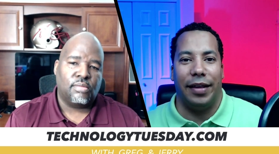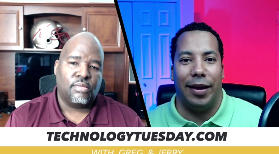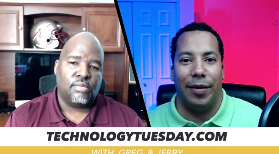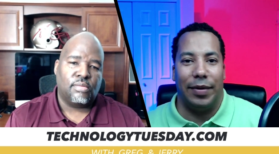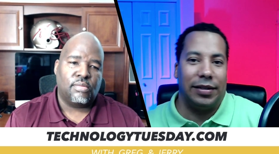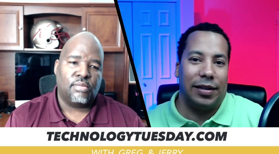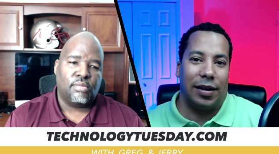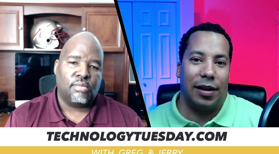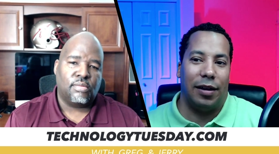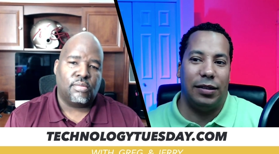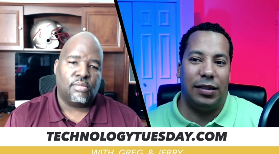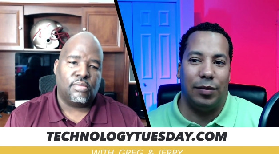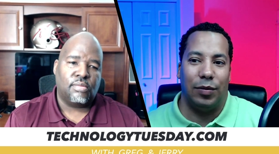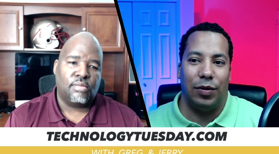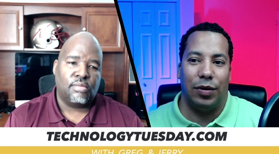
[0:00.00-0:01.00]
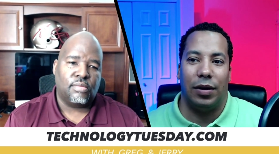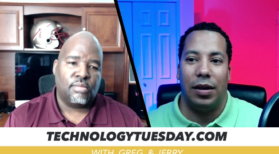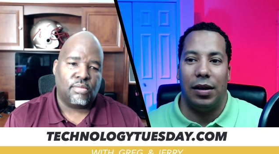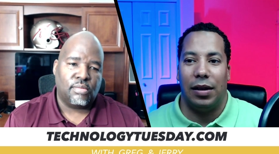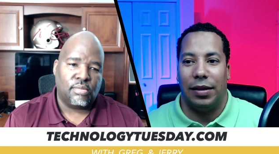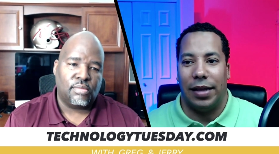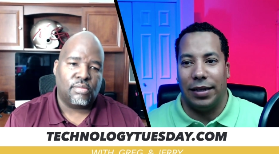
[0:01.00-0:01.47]
Speaker 1: them as a customer?
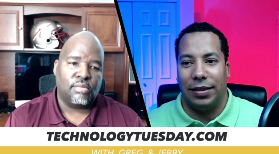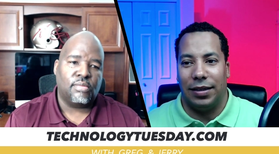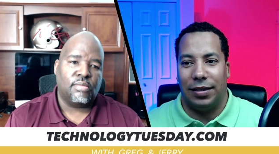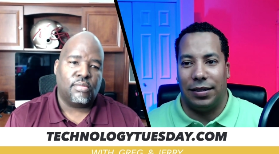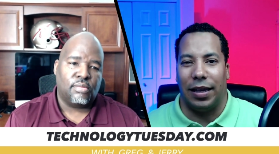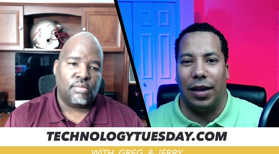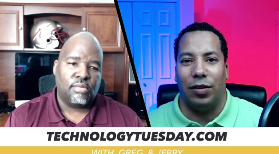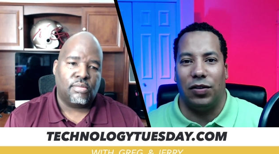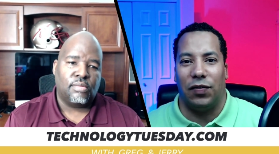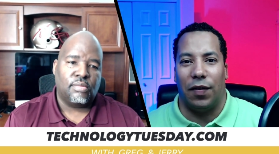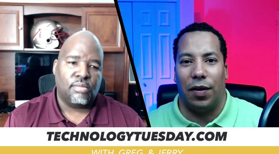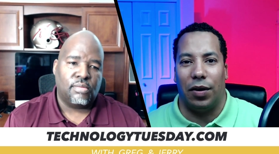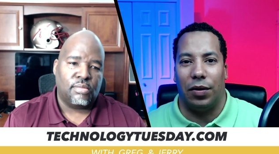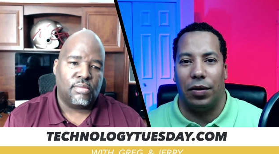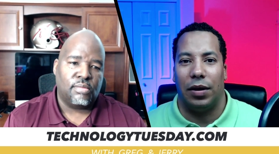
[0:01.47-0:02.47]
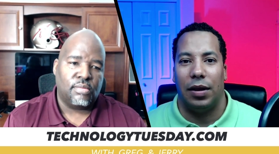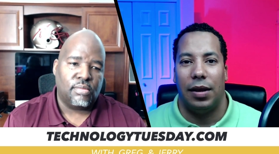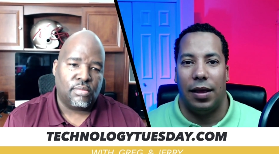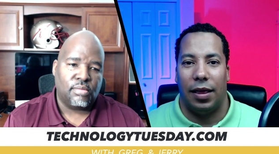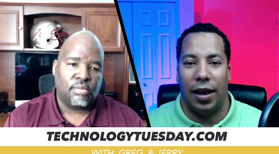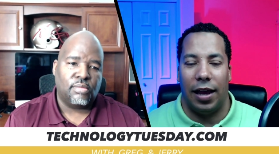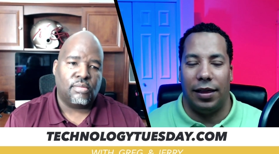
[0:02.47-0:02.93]
That's the sales funnel.
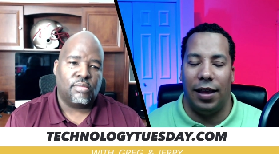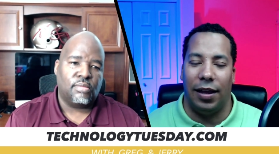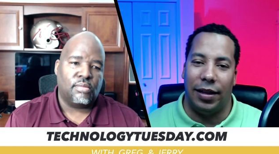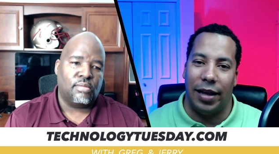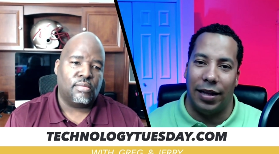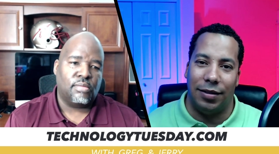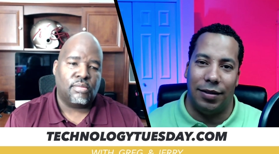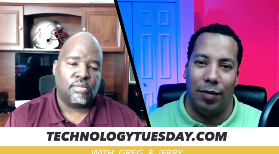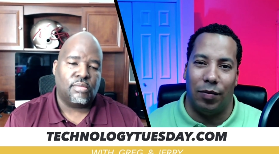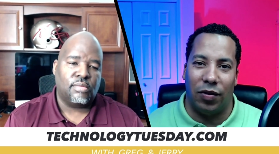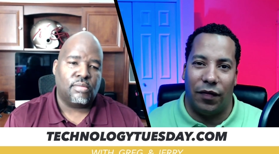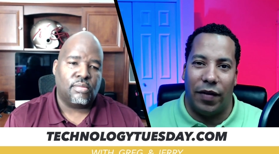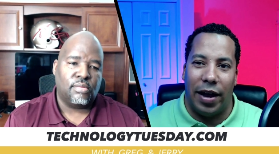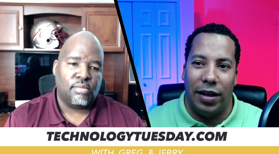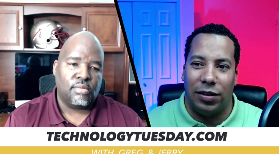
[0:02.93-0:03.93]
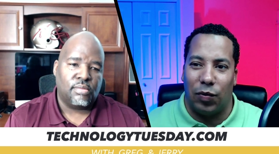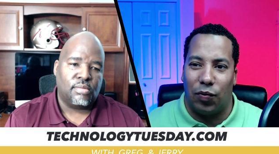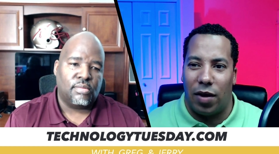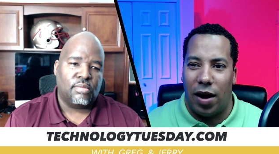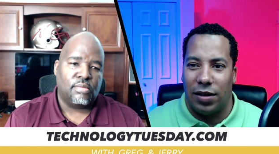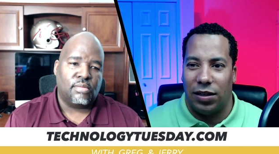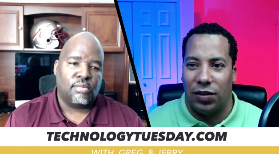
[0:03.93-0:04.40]
That I think that simplifies the
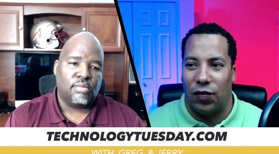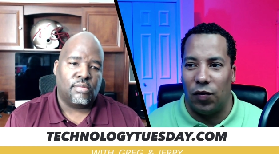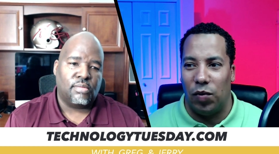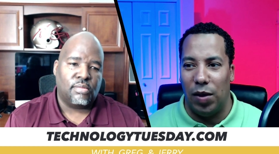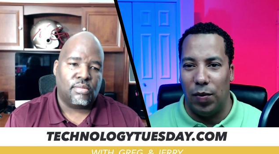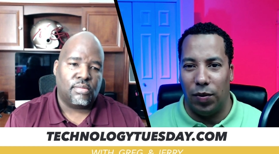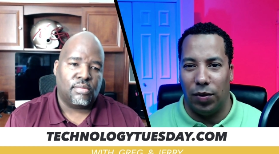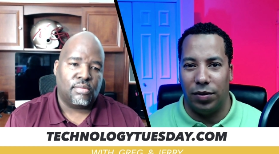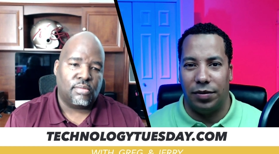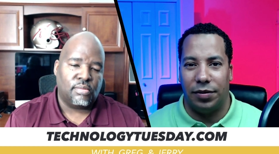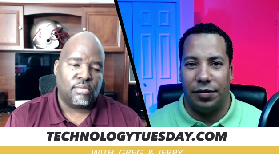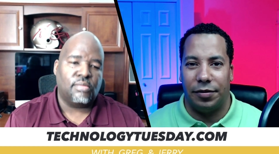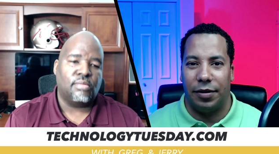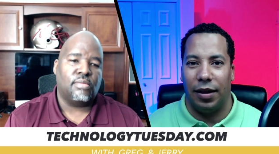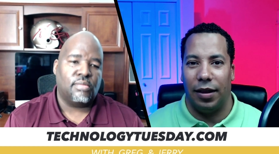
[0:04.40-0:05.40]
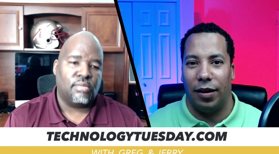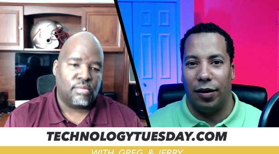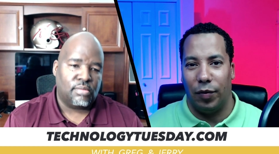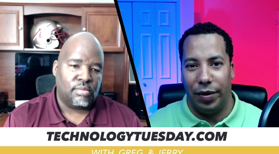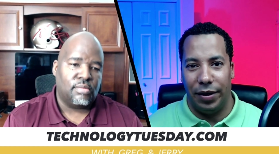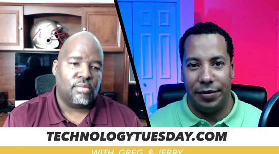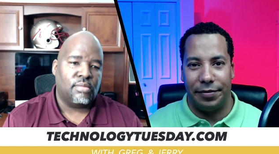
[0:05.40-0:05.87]
process for people a
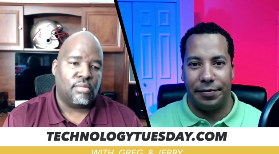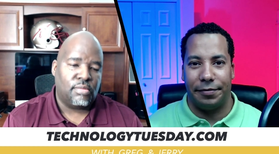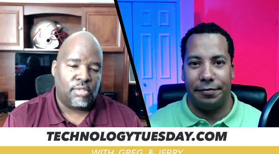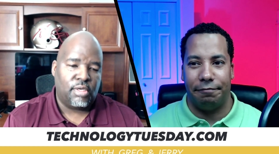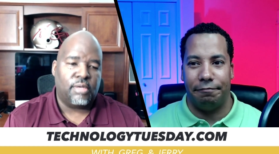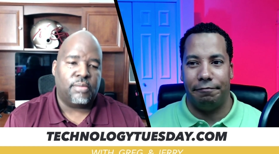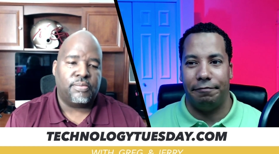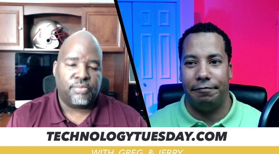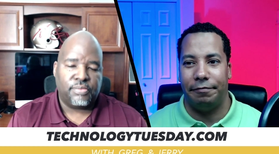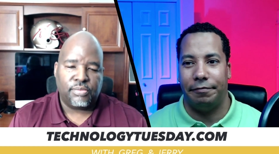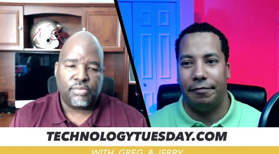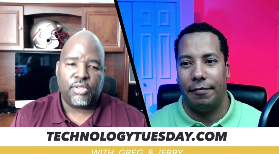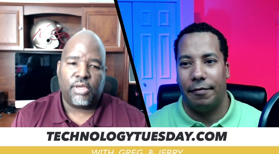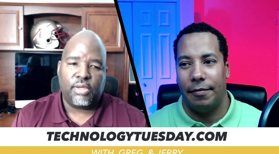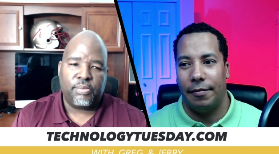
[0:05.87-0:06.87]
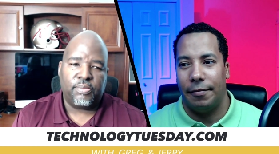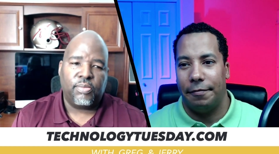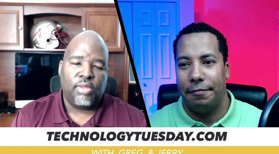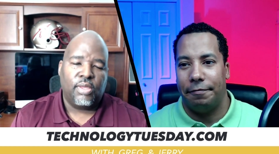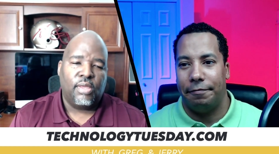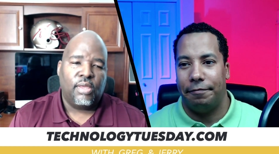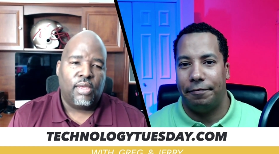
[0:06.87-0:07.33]
little bit.
Speaker 2: Yep. Yep.
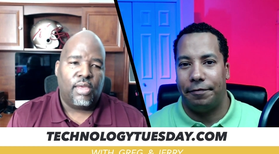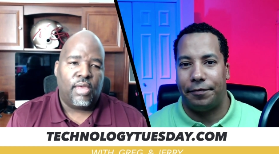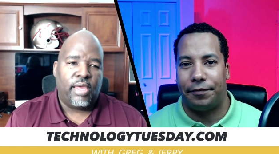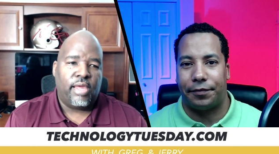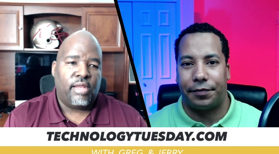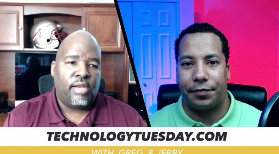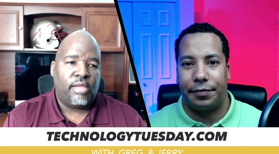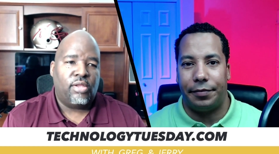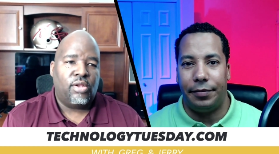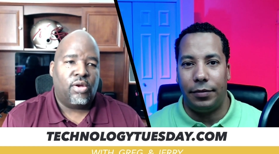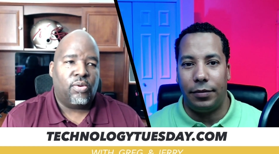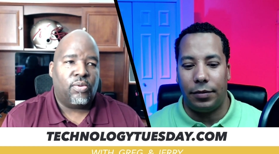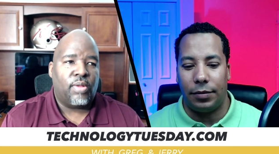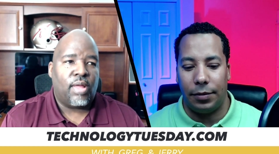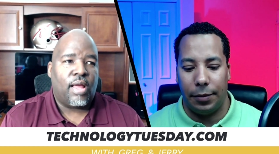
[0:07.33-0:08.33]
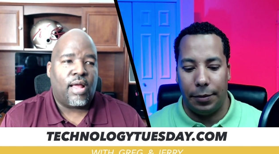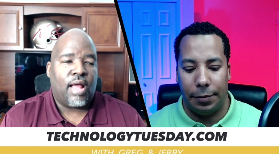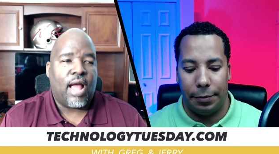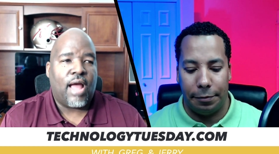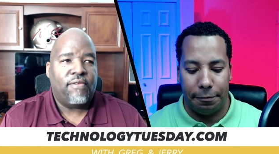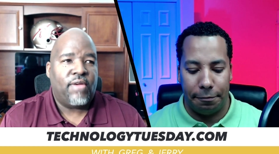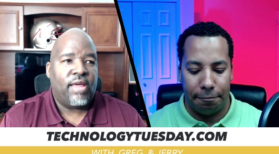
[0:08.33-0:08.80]
And you know,
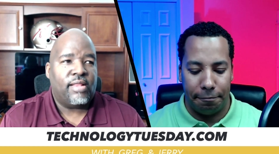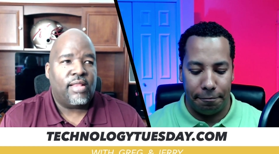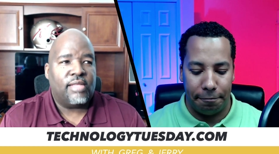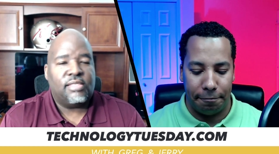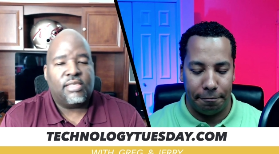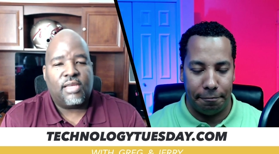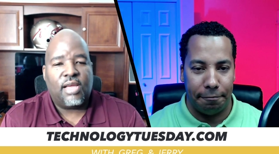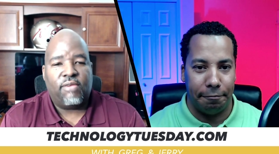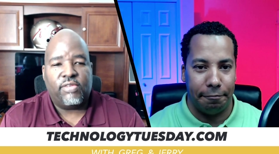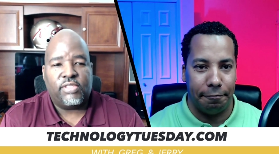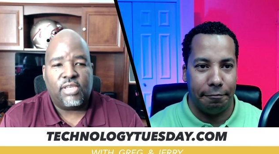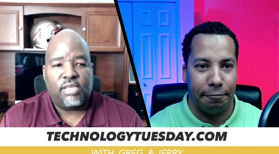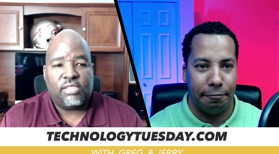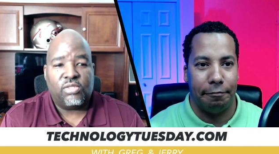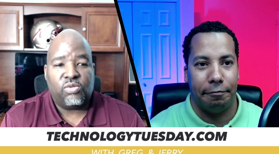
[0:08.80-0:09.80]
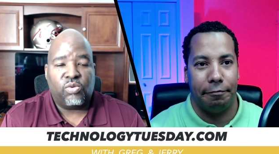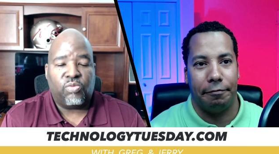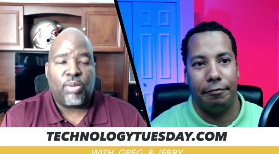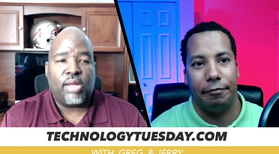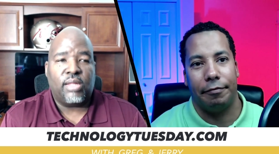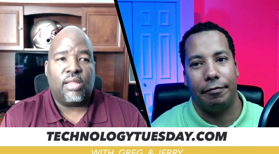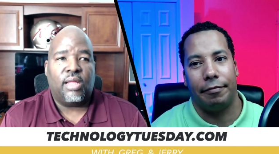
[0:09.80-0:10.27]
I've had lots of conversations with
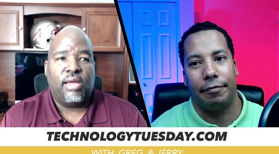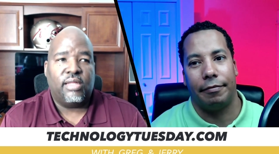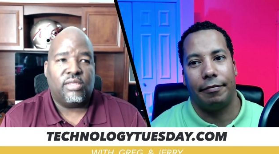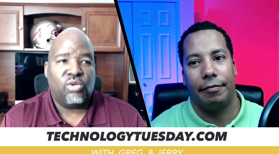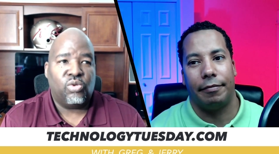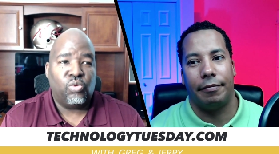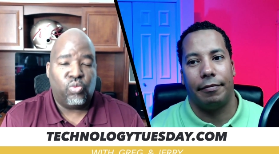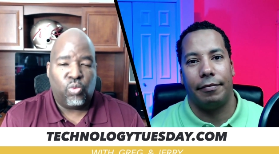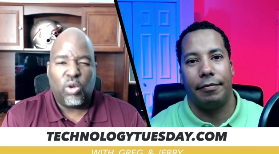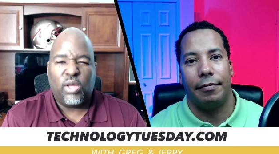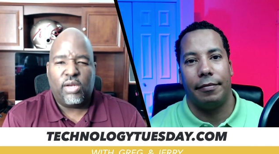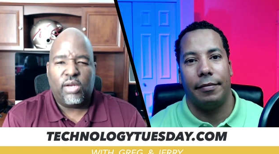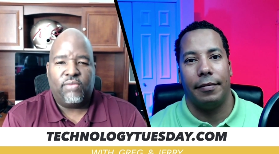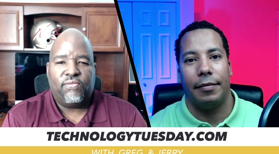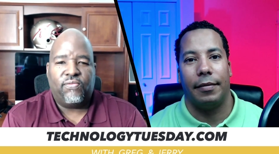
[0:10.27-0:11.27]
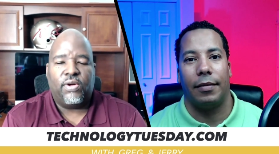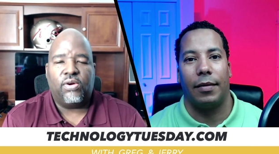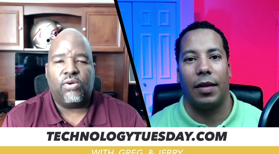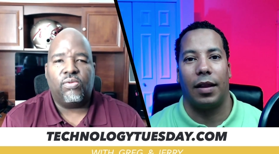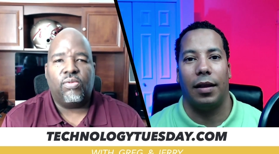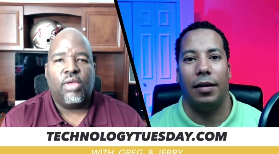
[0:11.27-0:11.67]
my clients who want a funnel,